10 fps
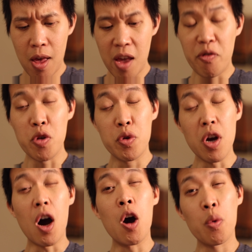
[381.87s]
if you
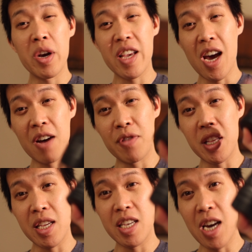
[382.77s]
already have the
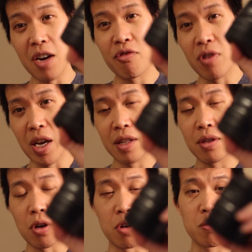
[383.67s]
EF lens,
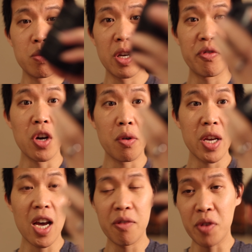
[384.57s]
or if you already
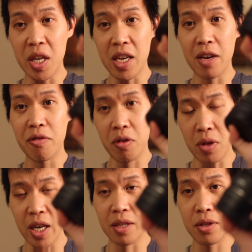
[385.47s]
have an EF
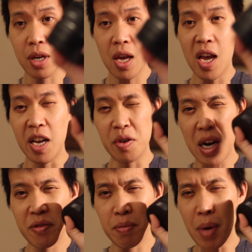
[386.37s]
lens and you
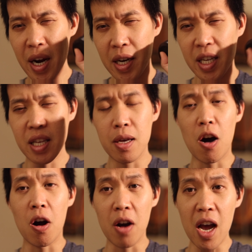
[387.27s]
have to buy an
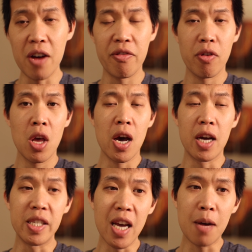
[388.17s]
RF
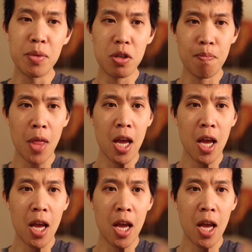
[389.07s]
adapter,